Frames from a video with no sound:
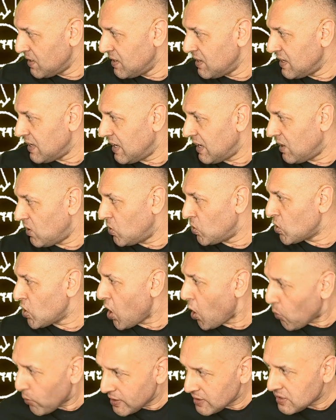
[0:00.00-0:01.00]
I'll
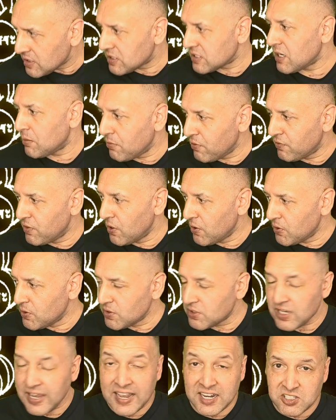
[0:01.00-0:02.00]
go into some of
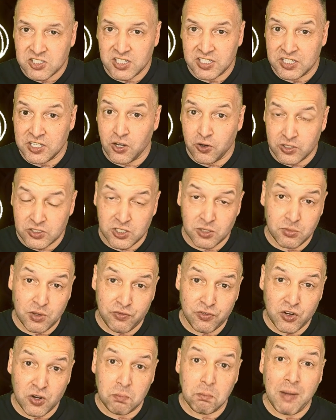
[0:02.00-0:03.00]
those. I actually go into them. If
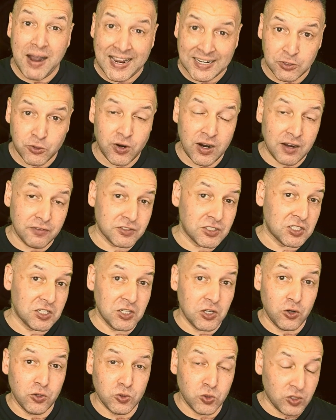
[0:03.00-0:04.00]
you're in Mindkraft, you can
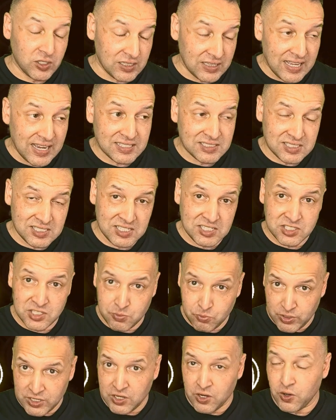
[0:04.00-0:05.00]
go and look at last season.
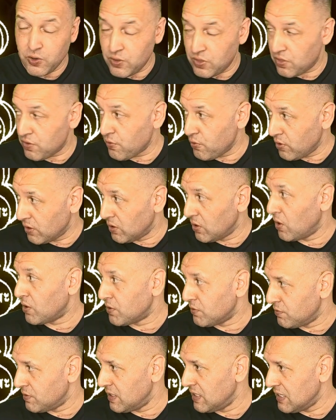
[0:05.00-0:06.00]
We go in through a lot
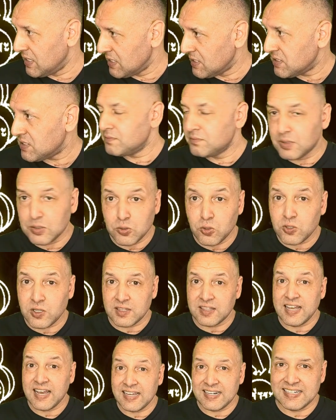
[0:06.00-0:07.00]
of these, but look at
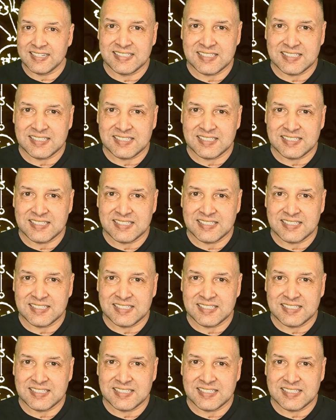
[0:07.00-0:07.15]
that. It's